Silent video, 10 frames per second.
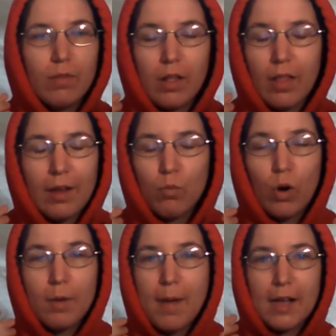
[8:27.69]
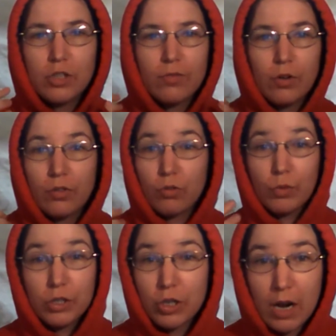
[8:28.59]
not like where magic first
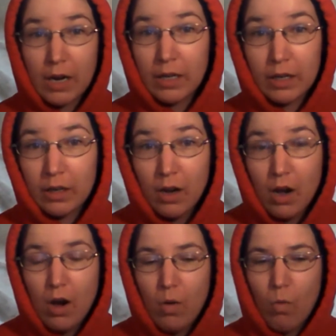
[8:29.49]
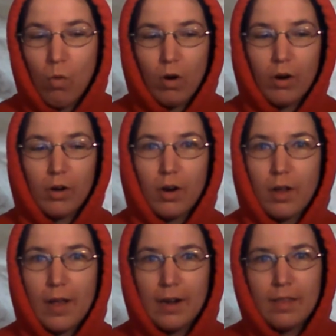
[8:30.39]
originated or
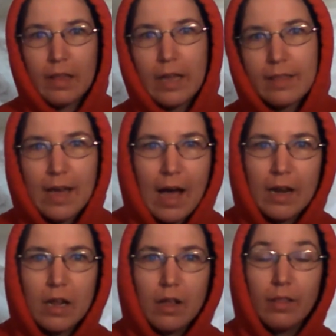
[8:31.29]
anything like that,